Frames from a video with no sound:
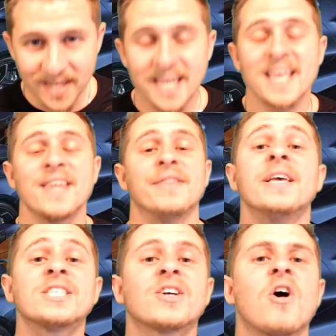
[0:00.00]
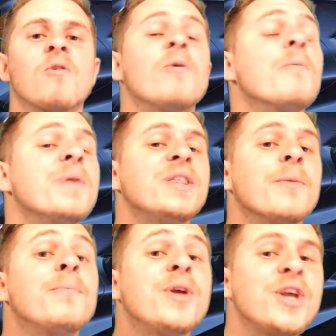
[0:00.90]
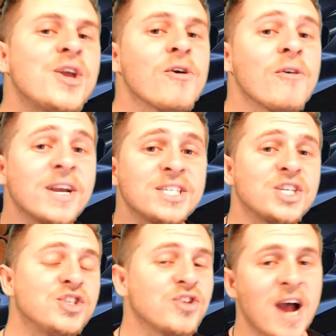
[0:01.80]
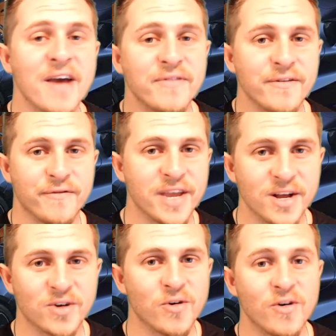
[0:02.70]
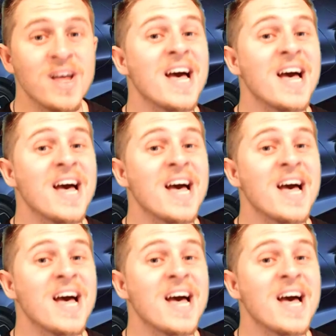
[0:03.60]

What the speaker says: this car will be the purest driving vehicle